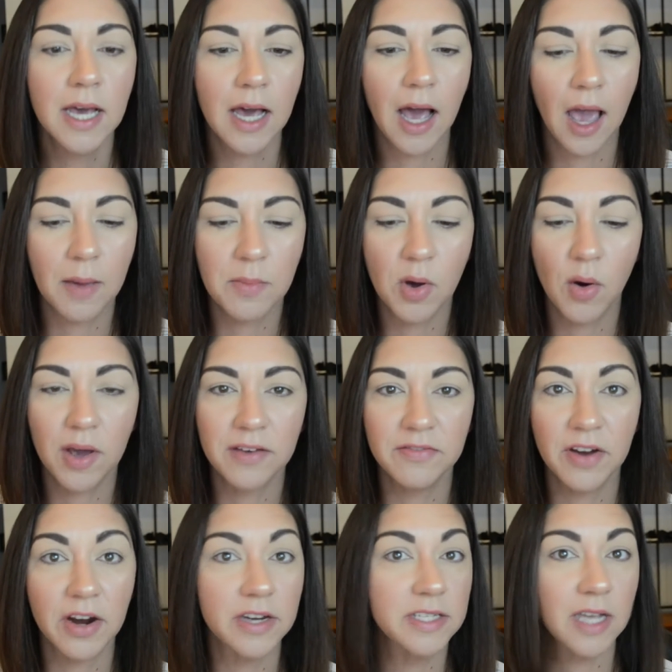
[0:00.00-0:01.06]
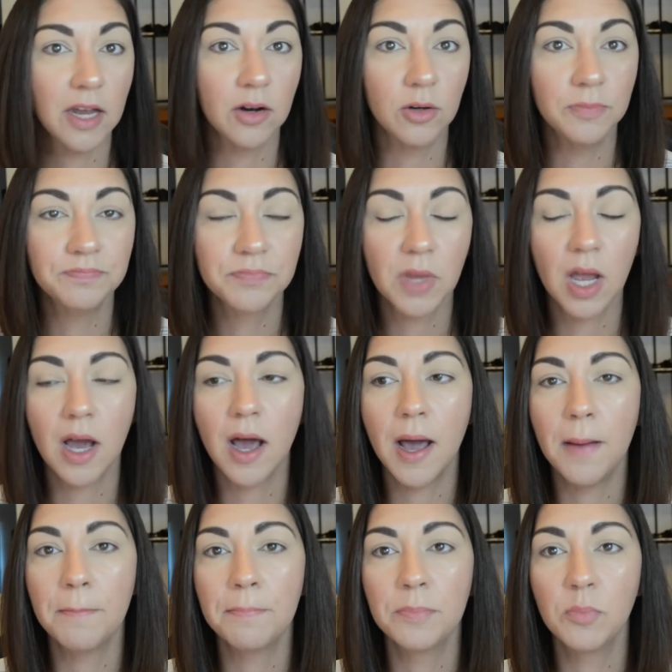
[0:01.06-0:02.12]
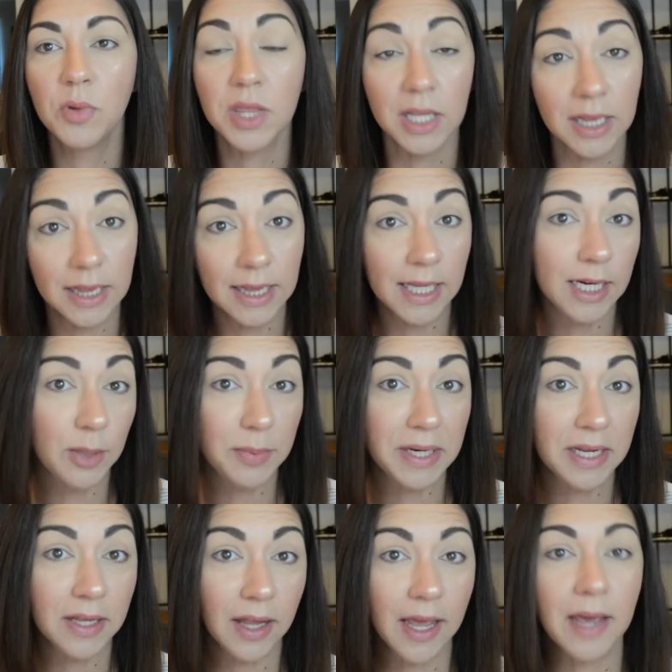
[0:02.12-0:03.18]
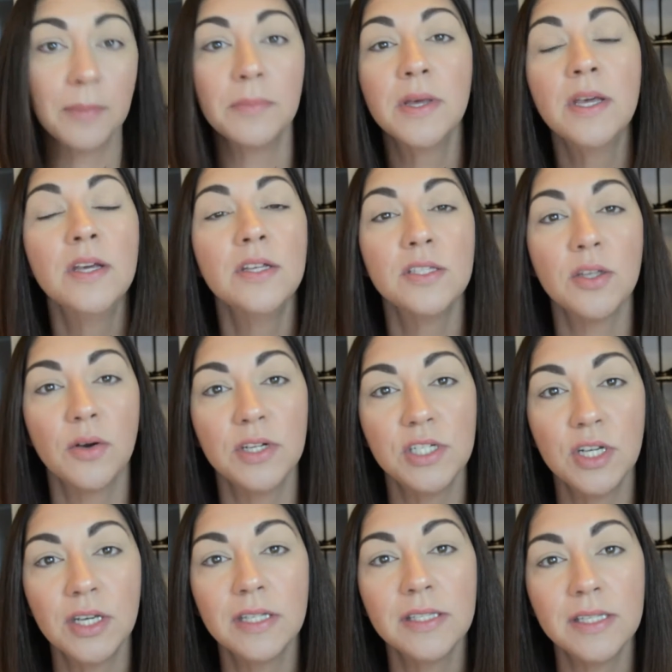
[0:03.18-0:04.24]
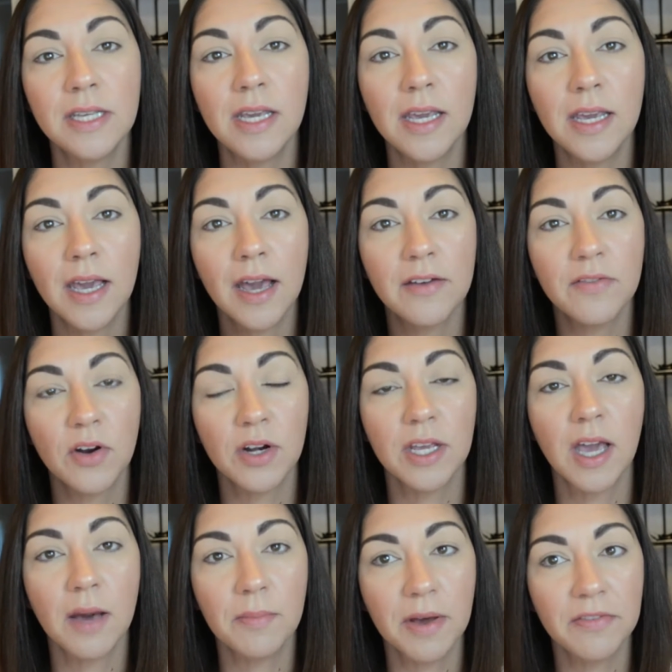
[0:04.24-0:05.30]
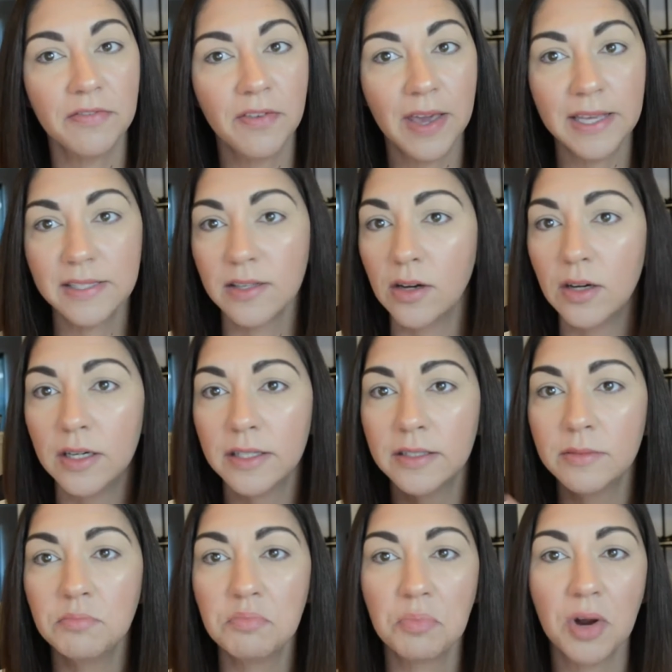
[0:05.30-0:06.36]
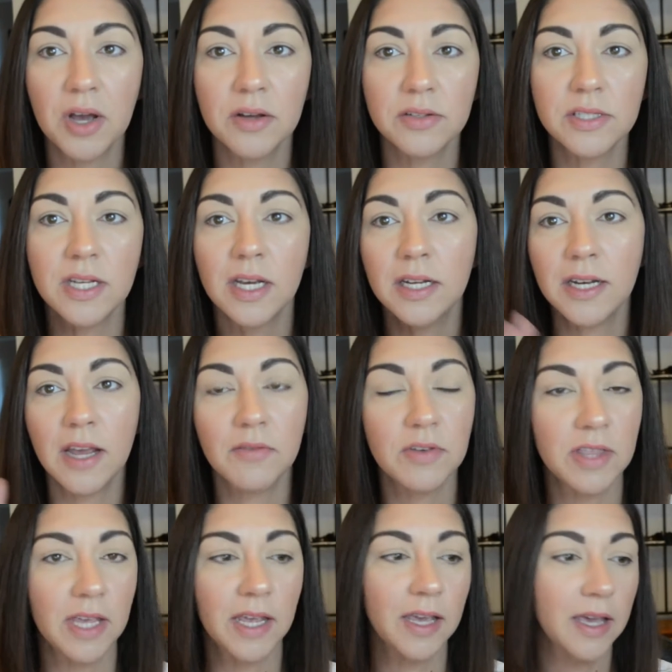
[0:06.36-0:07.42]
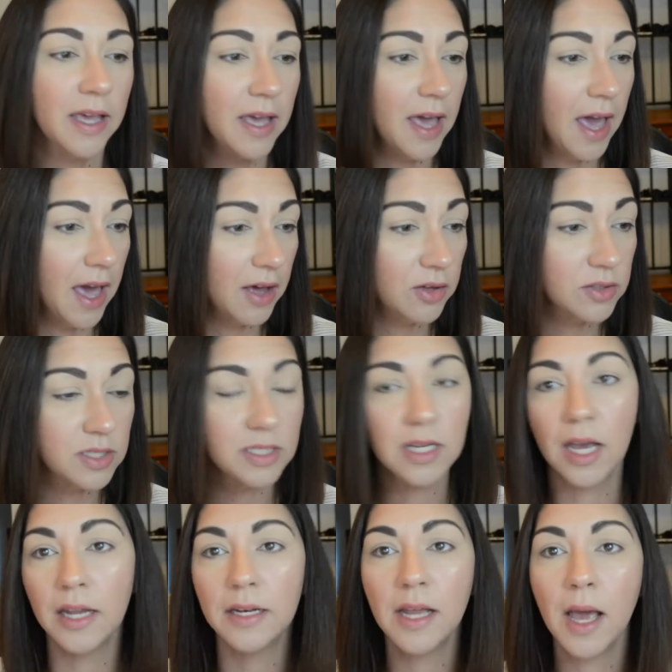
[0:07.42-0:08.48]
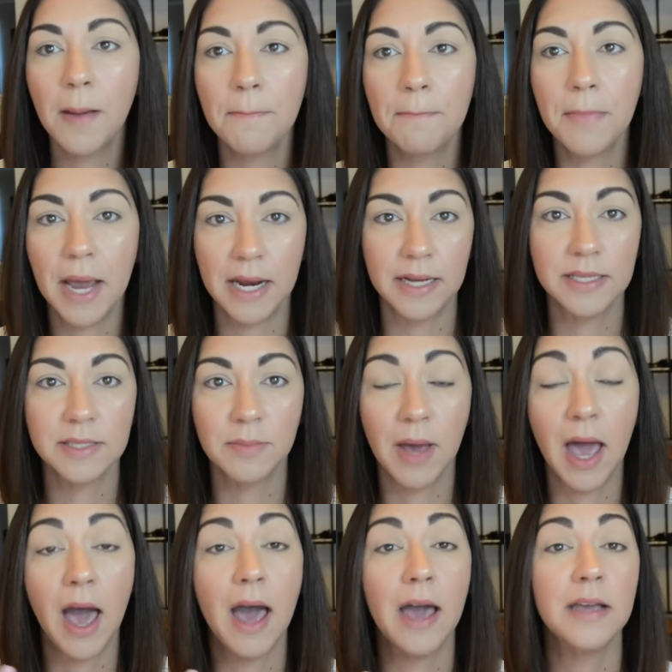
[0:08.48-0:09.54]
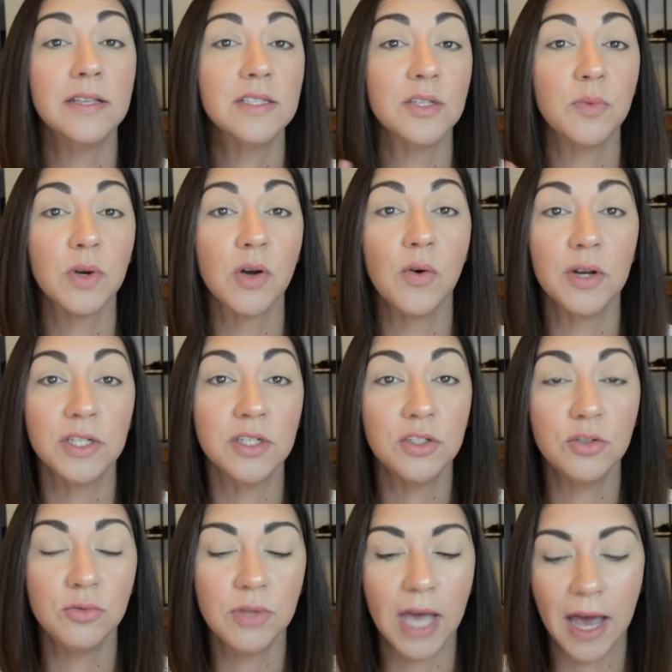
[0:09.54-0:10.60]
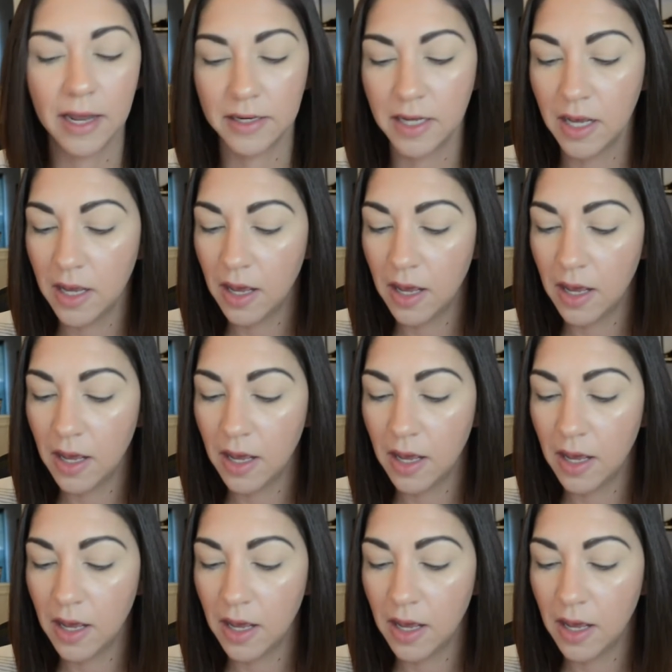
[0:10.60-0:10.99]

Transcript: I'm going very subtle with a little bit of glam. So as you can see, I've already got my face on, brows done, everything else done minus my eyes. So we're going to do that.